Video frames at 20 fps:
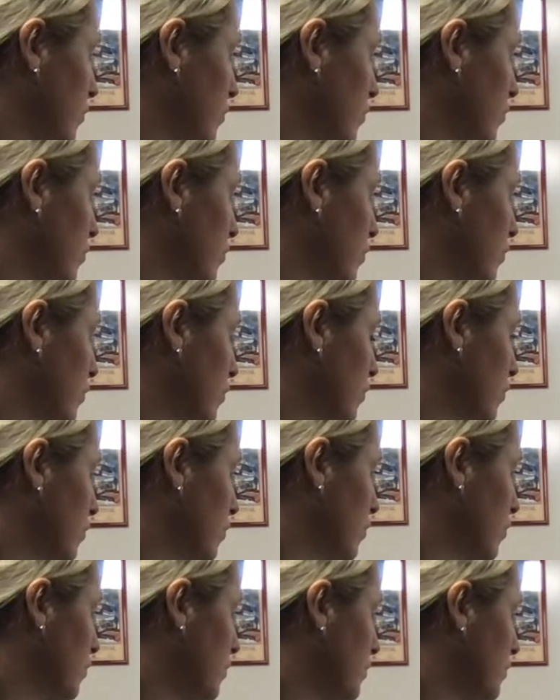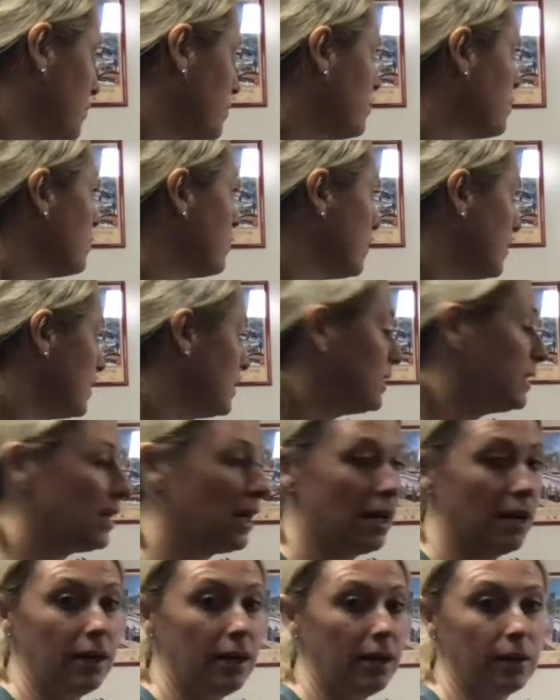thing. Maybe
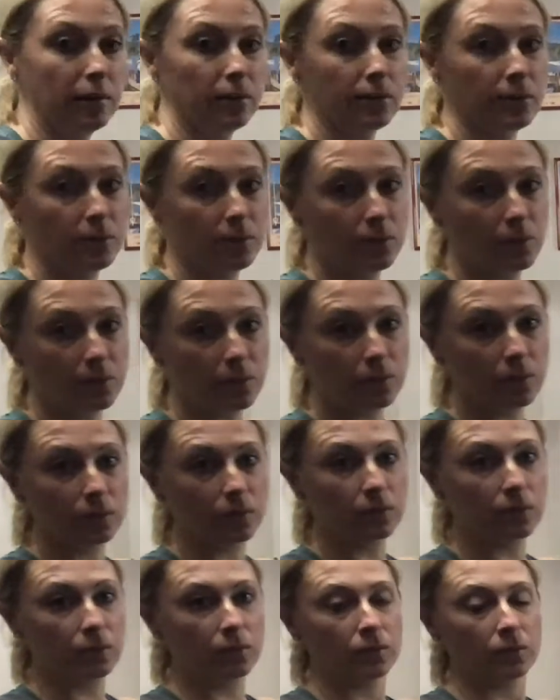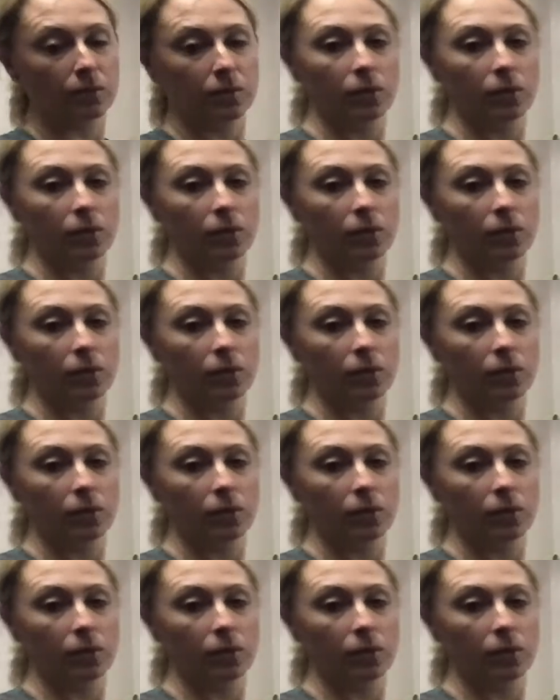yeah. They, maybe you might